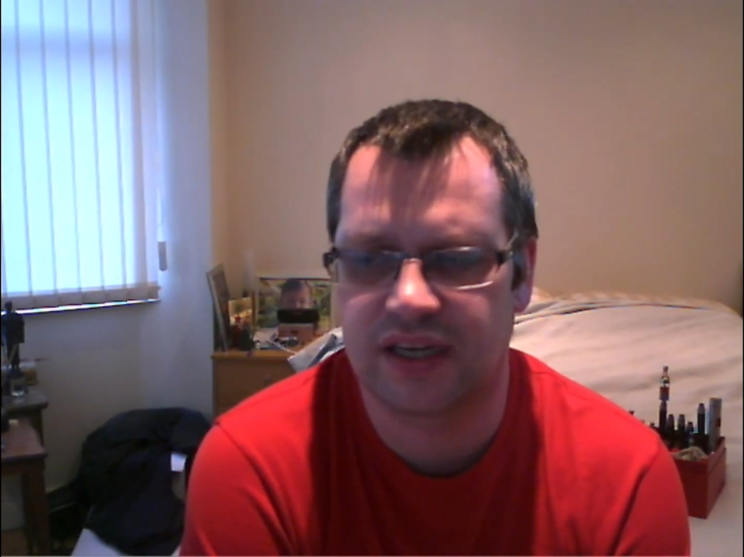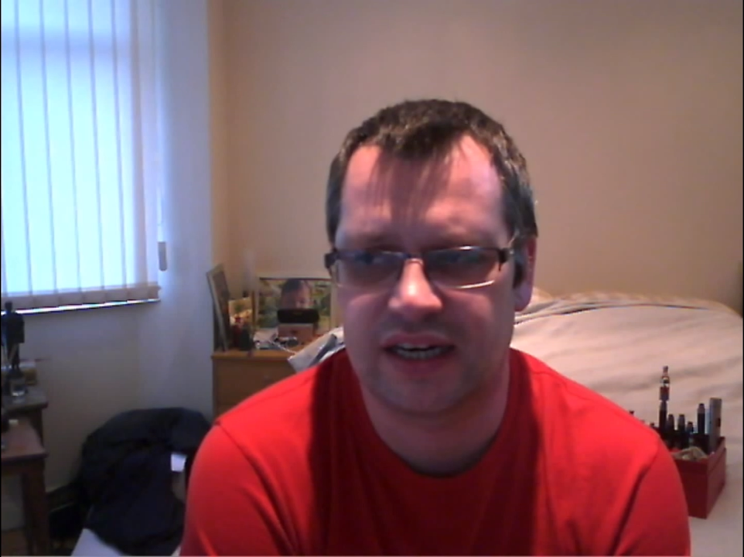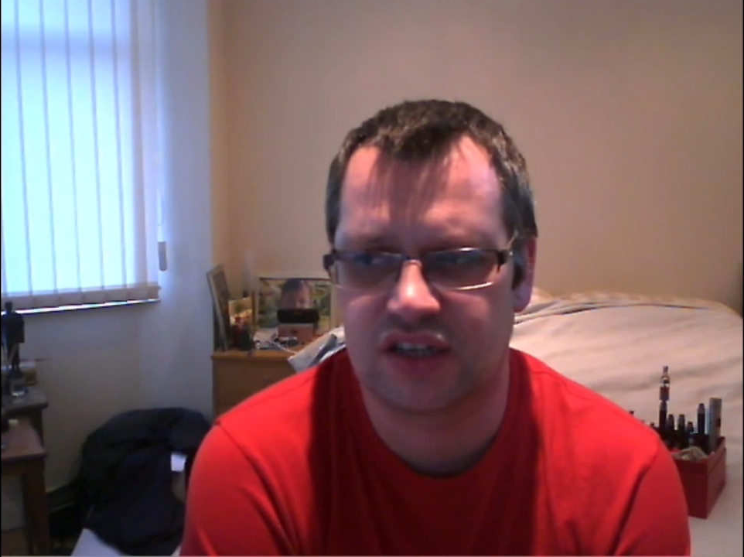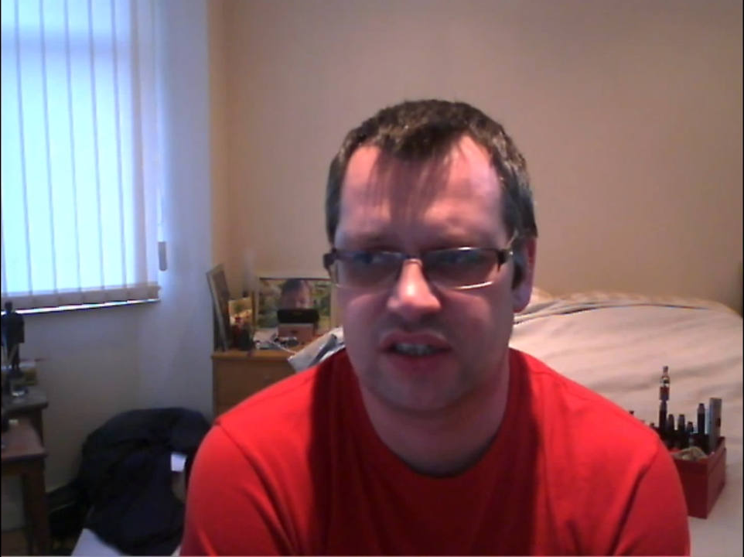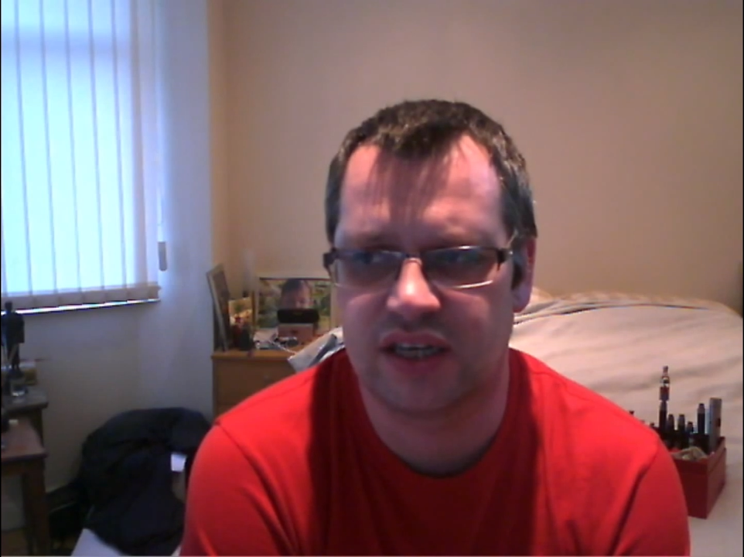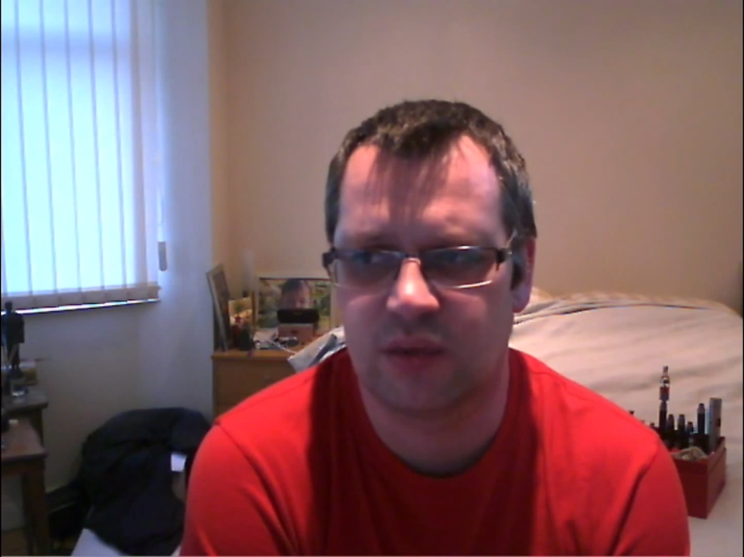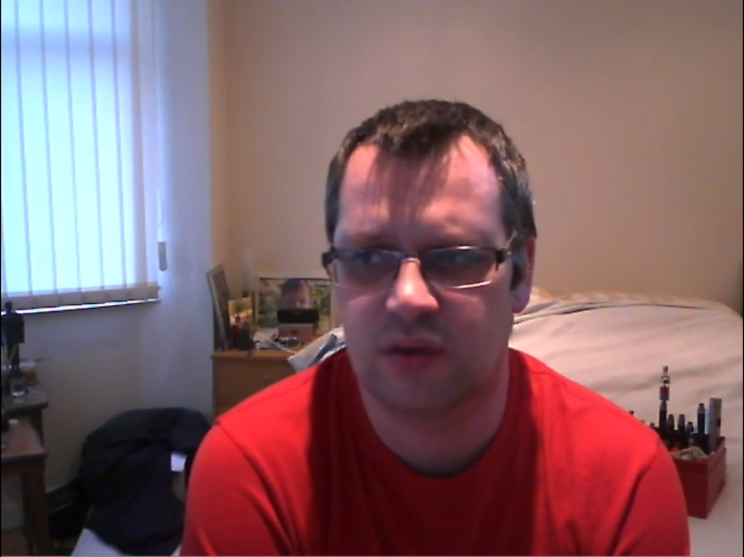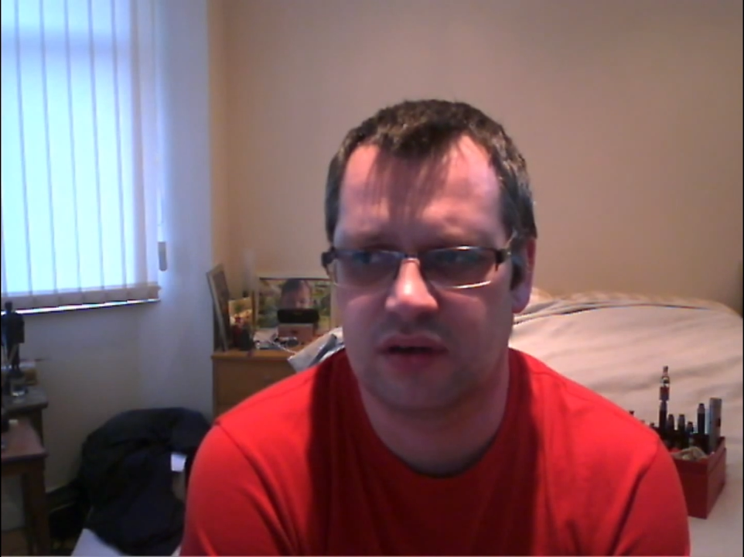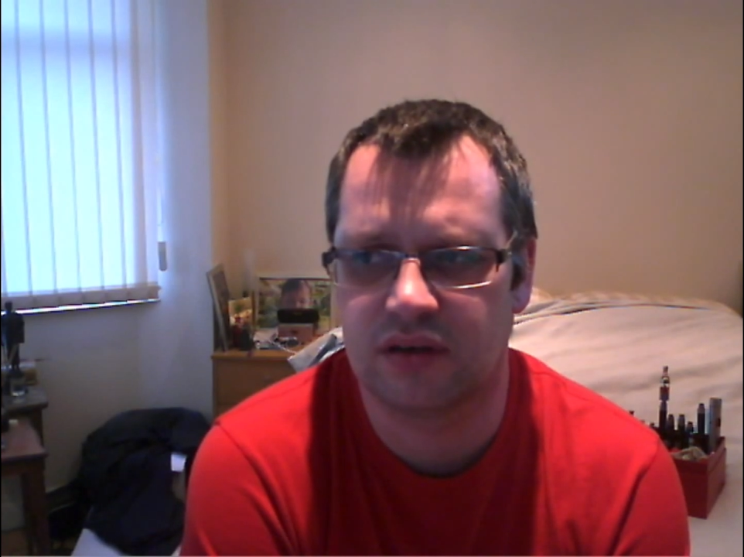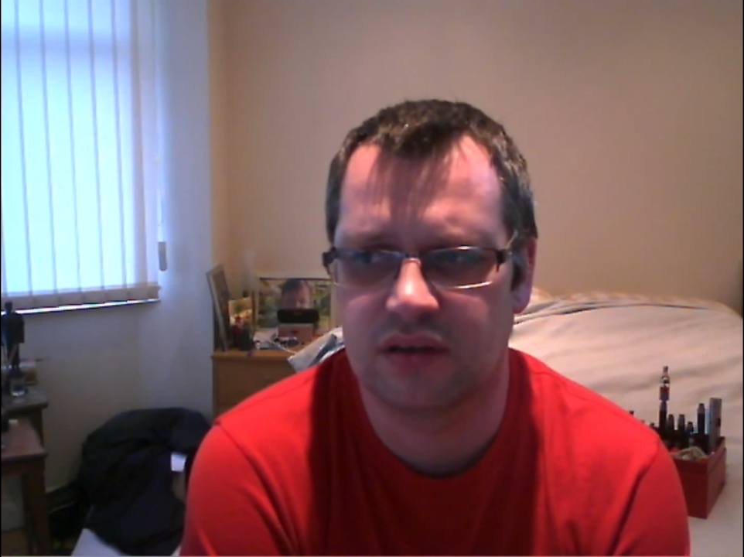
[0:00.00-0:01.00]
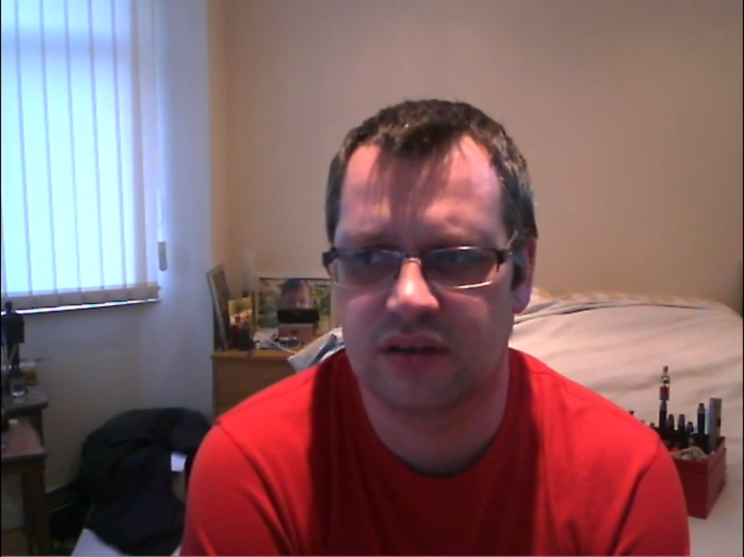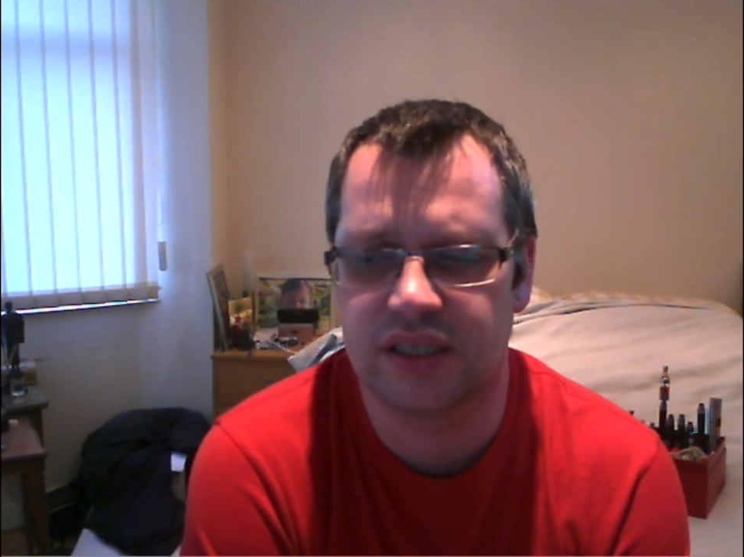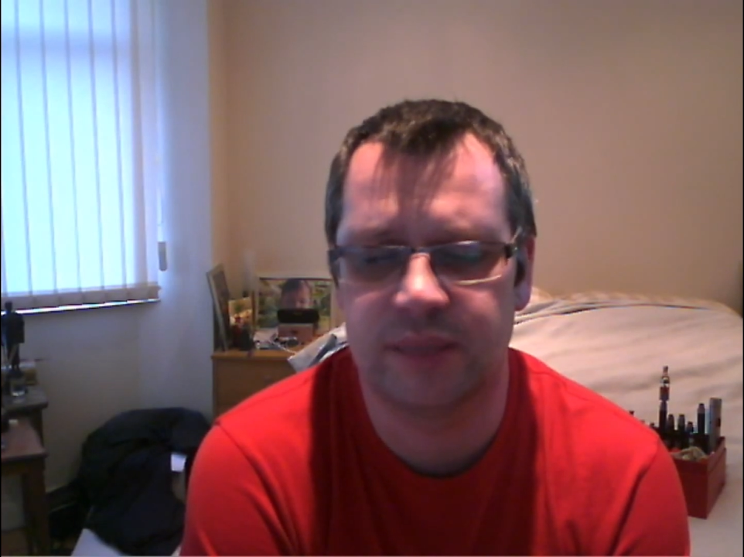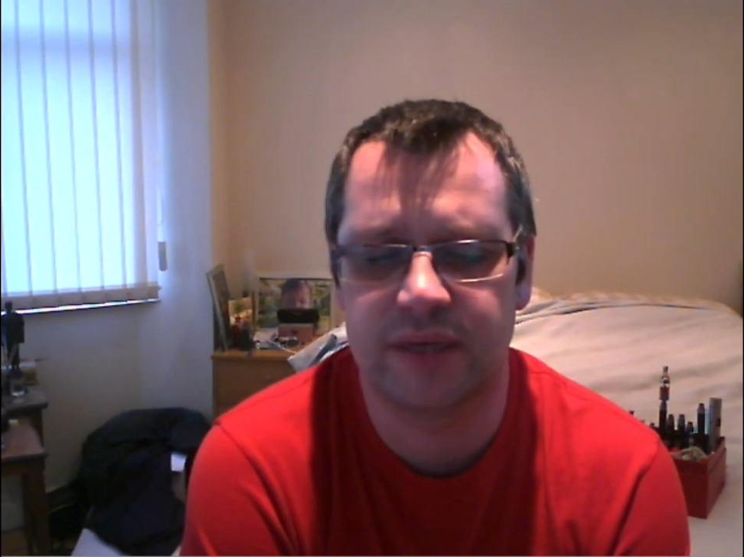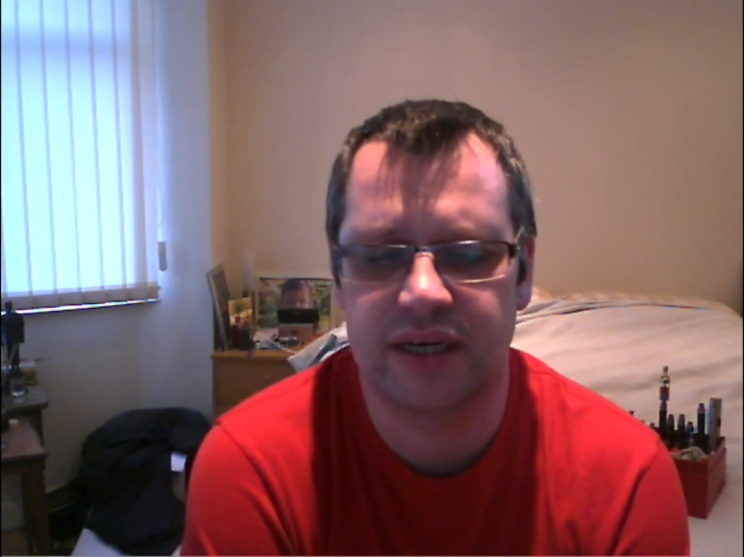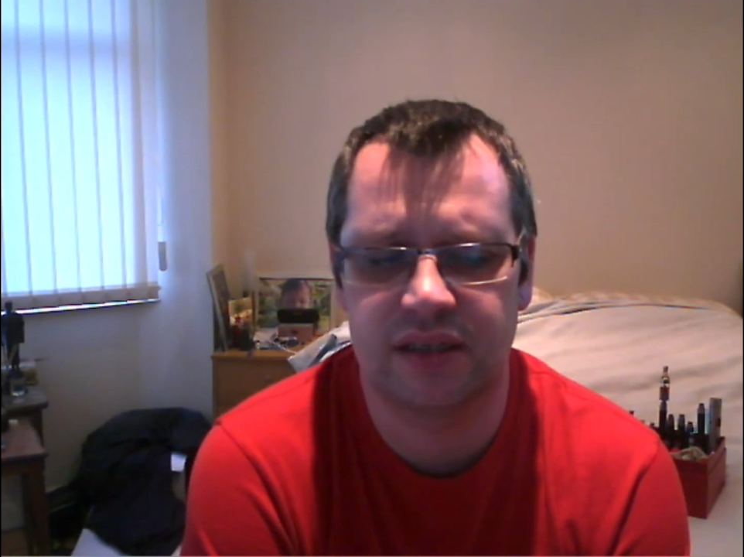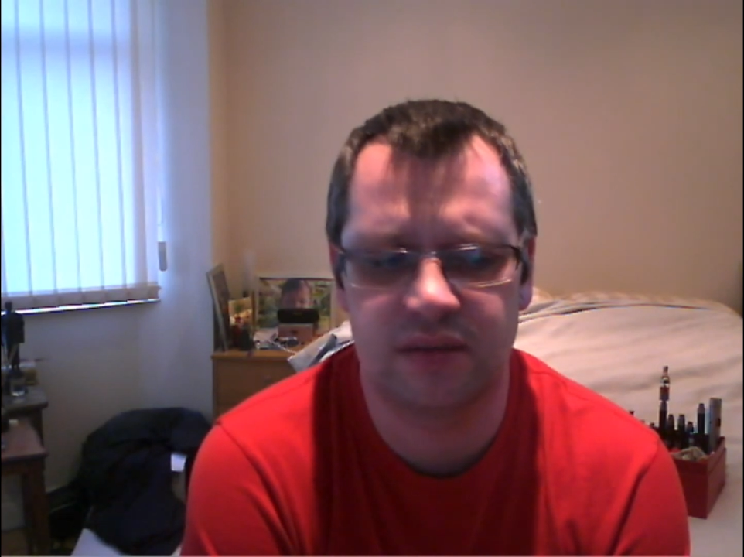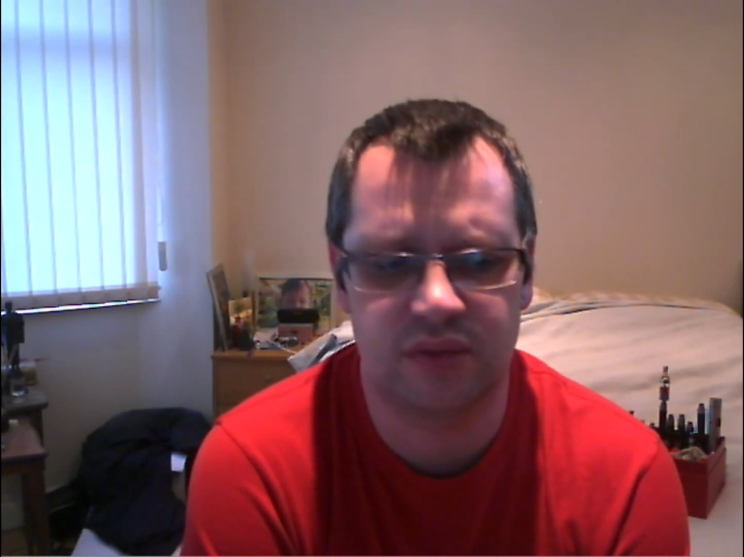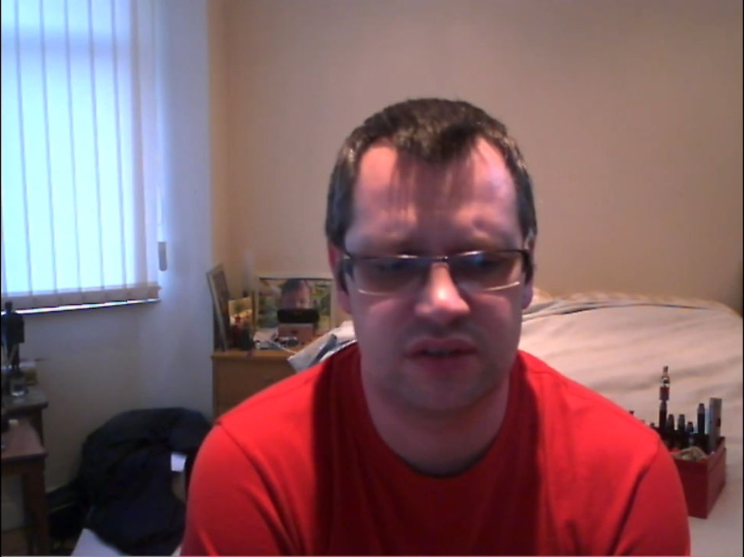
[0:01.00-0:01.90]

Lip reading: can actually get one on eBay,